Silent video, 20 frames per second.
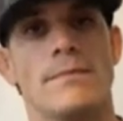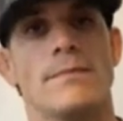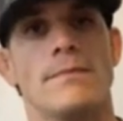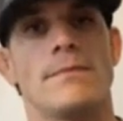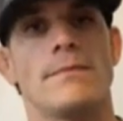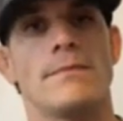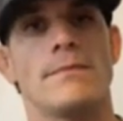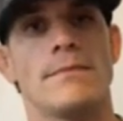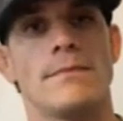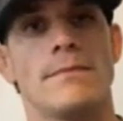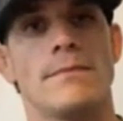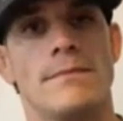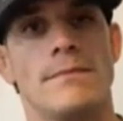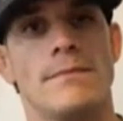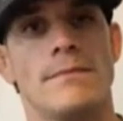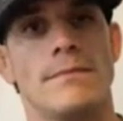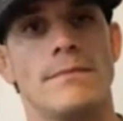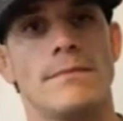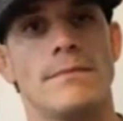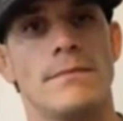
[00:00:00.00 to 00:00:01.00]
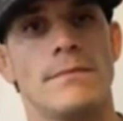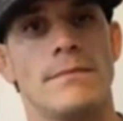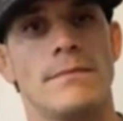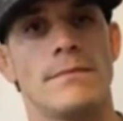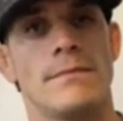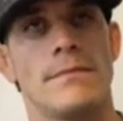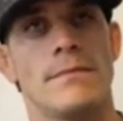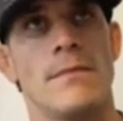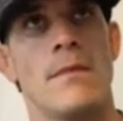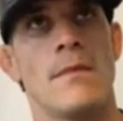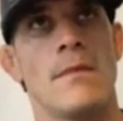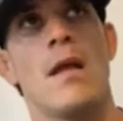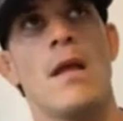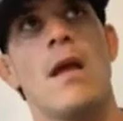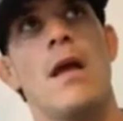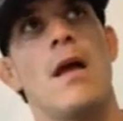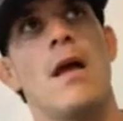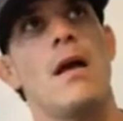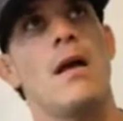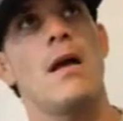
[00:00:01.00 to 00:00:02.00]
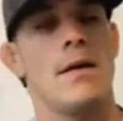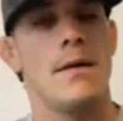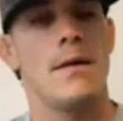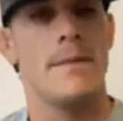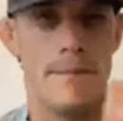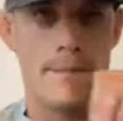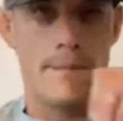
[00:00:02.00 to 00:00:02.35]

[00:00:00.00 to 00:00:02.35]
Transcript: (silent)